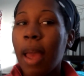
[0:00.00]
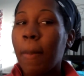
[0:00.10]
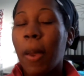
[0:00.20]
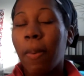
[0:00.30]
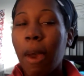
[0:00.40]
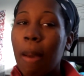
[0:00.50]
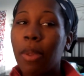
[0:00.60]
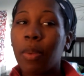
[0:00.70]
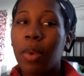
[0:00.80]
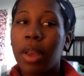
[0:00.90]
My
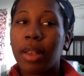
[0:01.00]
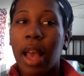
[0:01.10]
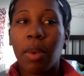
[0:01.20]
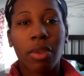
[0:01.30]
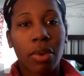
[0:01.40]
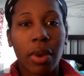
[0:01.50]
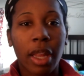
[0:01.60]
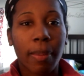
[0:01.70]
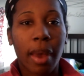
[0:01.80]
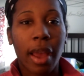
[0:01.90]
problem was I was
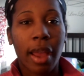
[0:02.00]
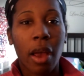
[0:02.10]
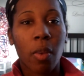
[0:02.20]
treating my